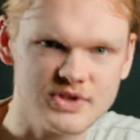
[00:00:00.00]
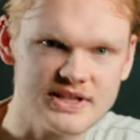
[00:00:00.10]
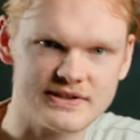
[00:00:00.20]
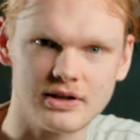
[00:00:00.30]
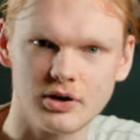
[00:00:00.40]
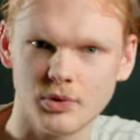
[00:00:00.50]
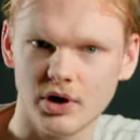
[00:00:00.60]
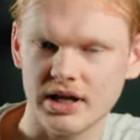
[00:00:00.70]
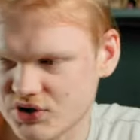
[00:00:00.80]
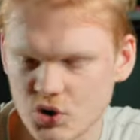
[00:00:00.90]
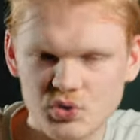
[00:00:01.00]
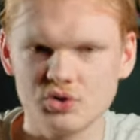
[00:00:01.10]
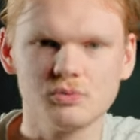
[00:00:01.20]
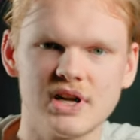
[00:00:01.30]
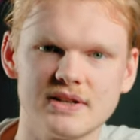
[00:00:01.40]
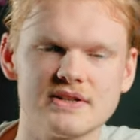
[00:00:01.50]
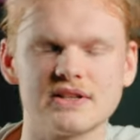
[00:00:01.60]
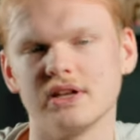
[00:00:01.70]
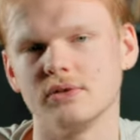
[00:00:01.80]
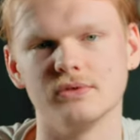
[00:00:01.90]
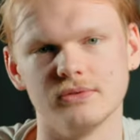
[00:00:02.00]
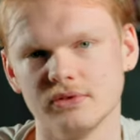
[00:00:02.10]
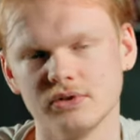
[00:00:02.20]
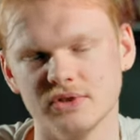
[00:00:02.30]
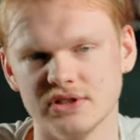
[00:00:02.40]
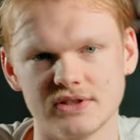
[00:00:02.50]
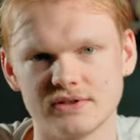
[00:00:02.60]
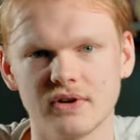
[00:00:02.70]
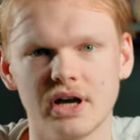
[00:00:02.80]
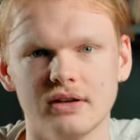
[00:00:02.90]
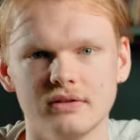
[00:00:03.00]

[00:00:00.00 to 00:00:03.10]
DSLR body, two zoom lenses, and you'll be just fine.